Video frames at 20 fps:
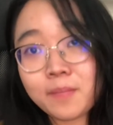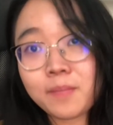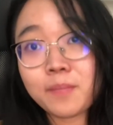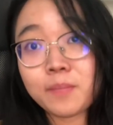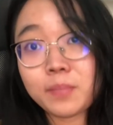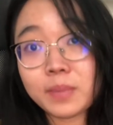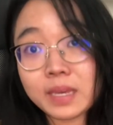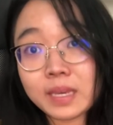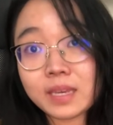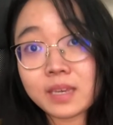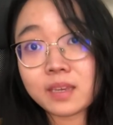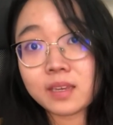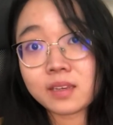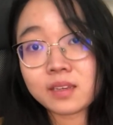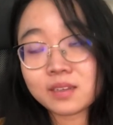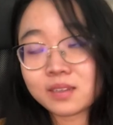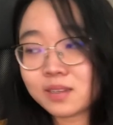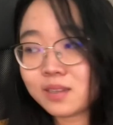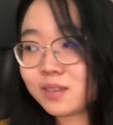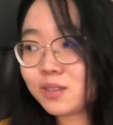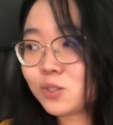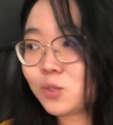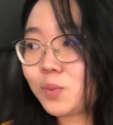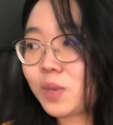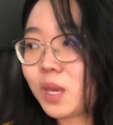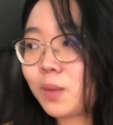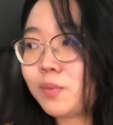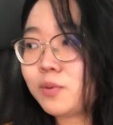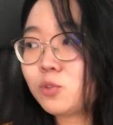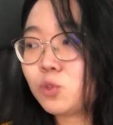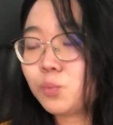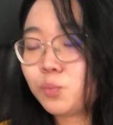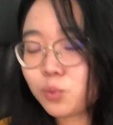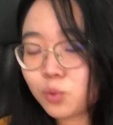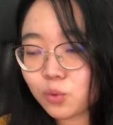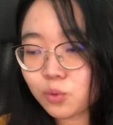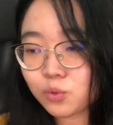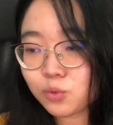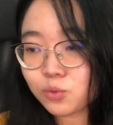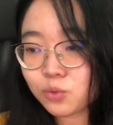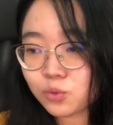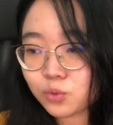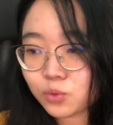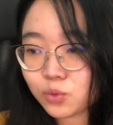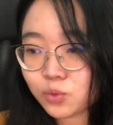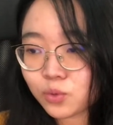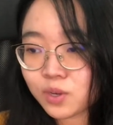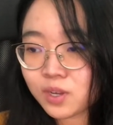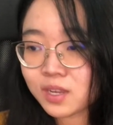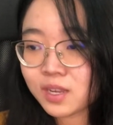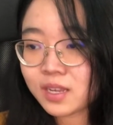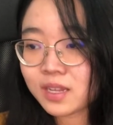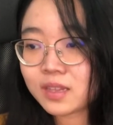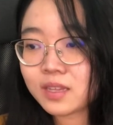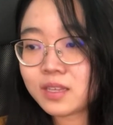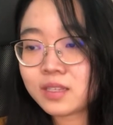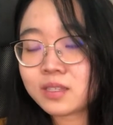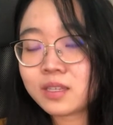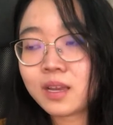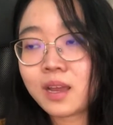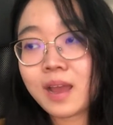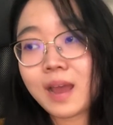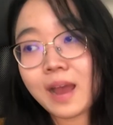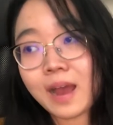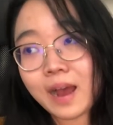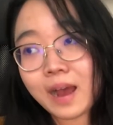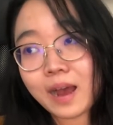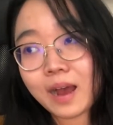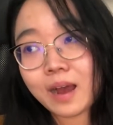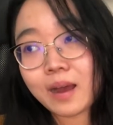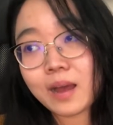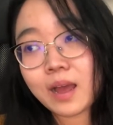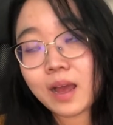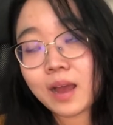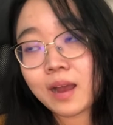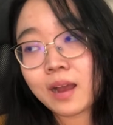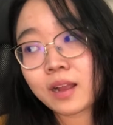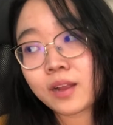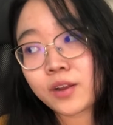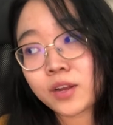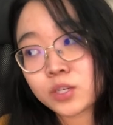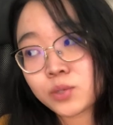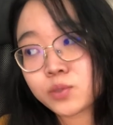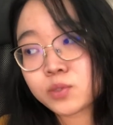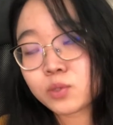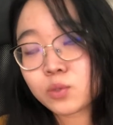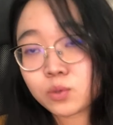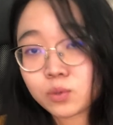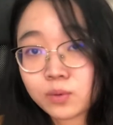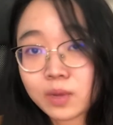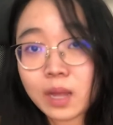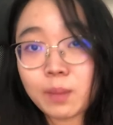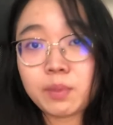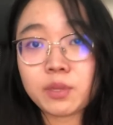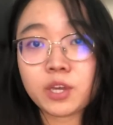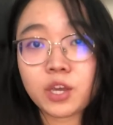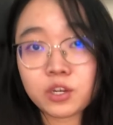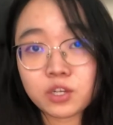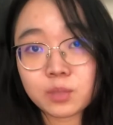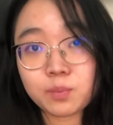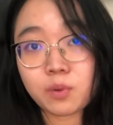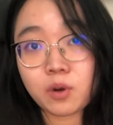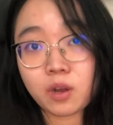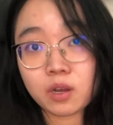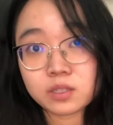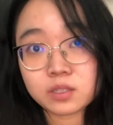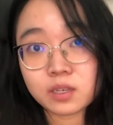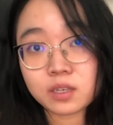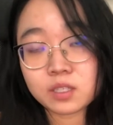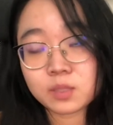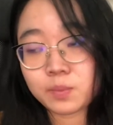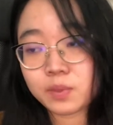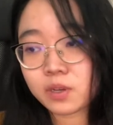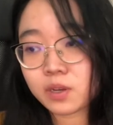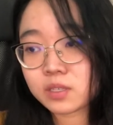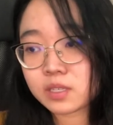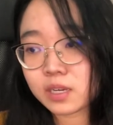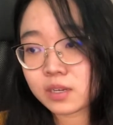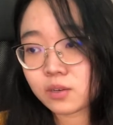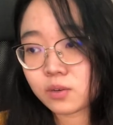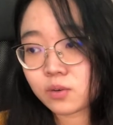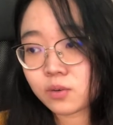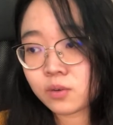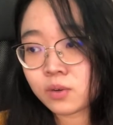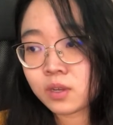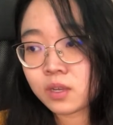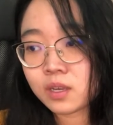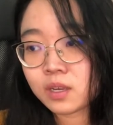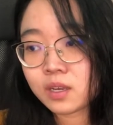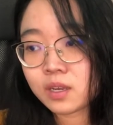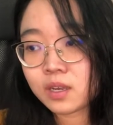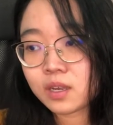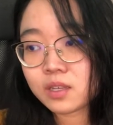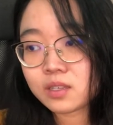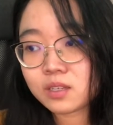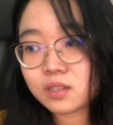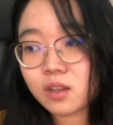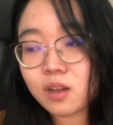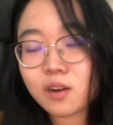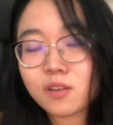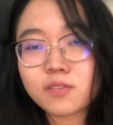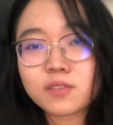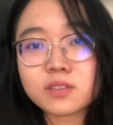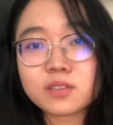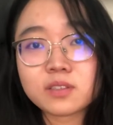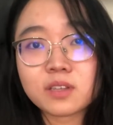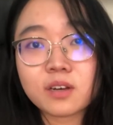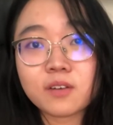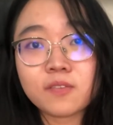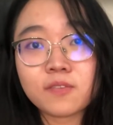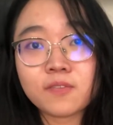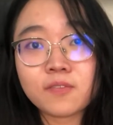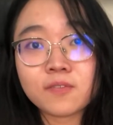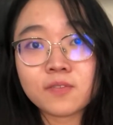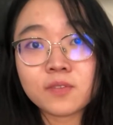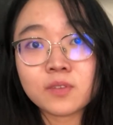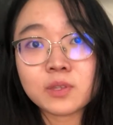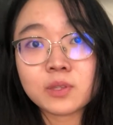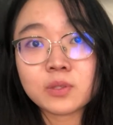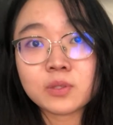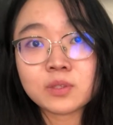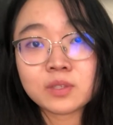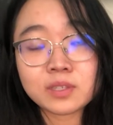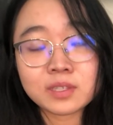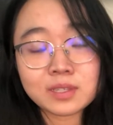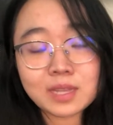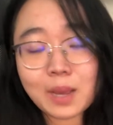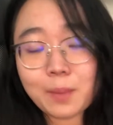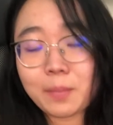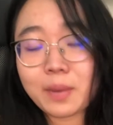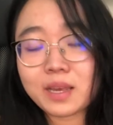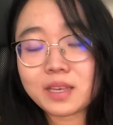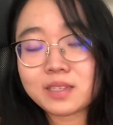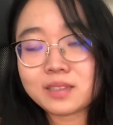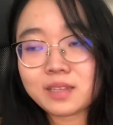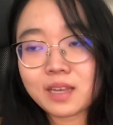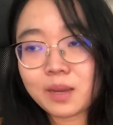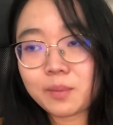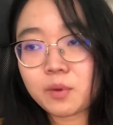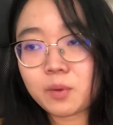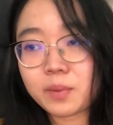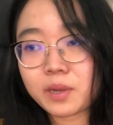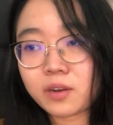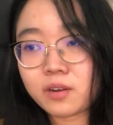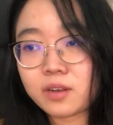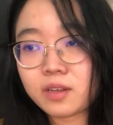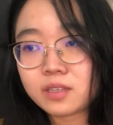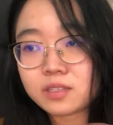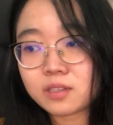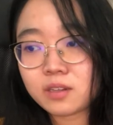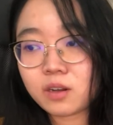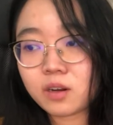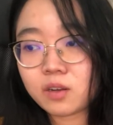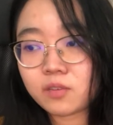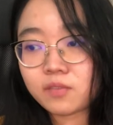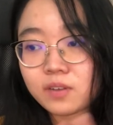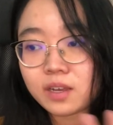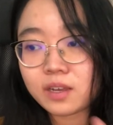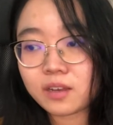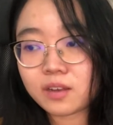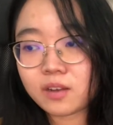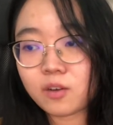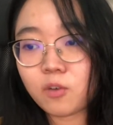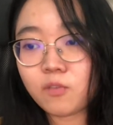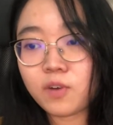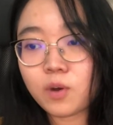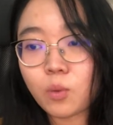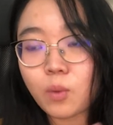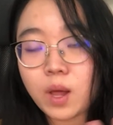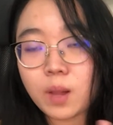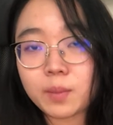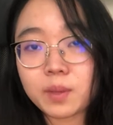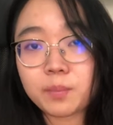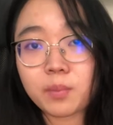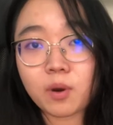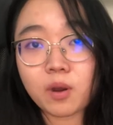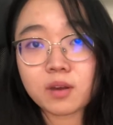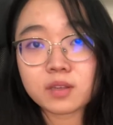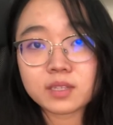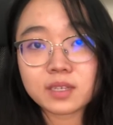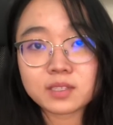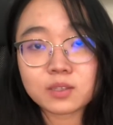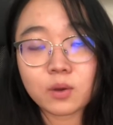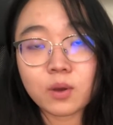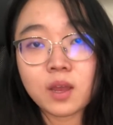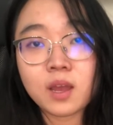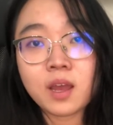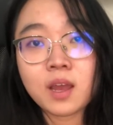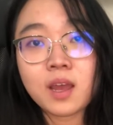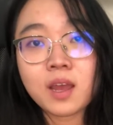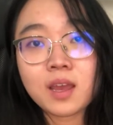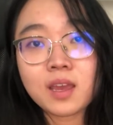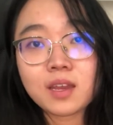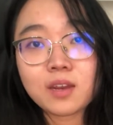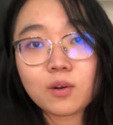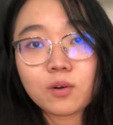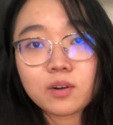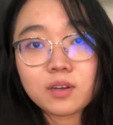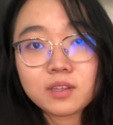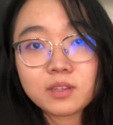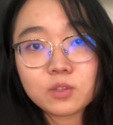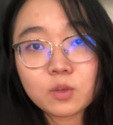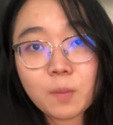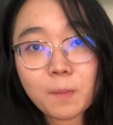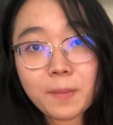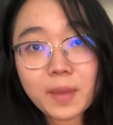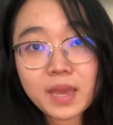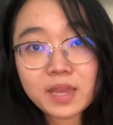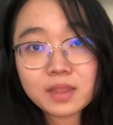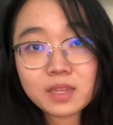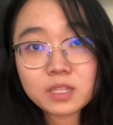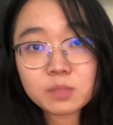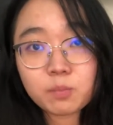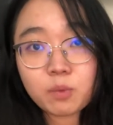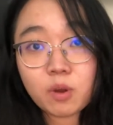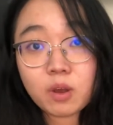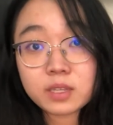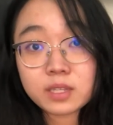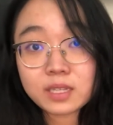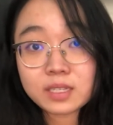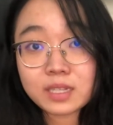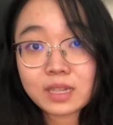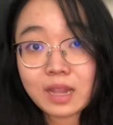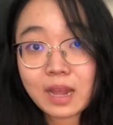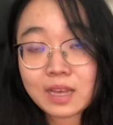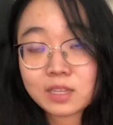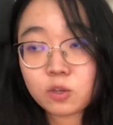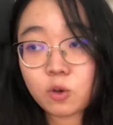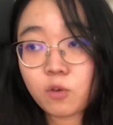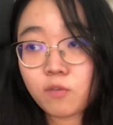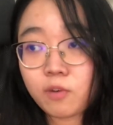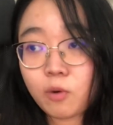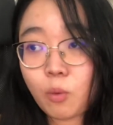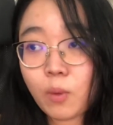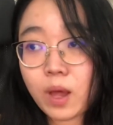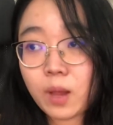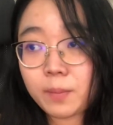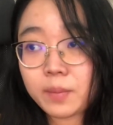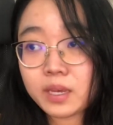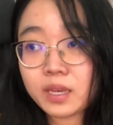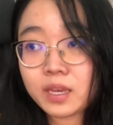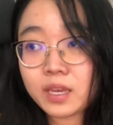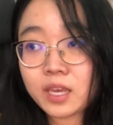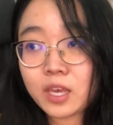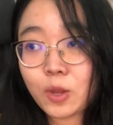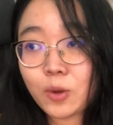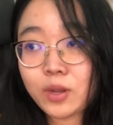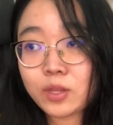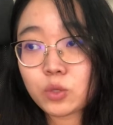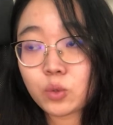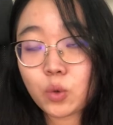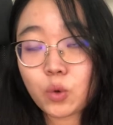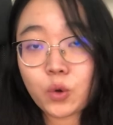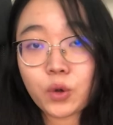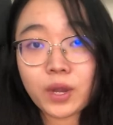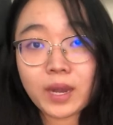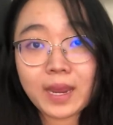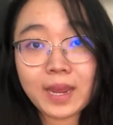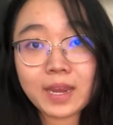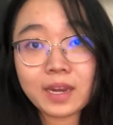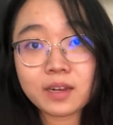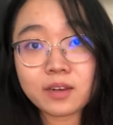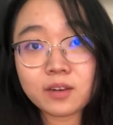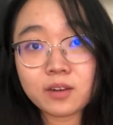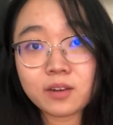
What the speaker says: being to be able to pull through this graduate school application process, because I know it's a lot of stuff step by step. Oh my god, it's a lot of like overwhelming process. So in order to make this process less overwhelming, you need to create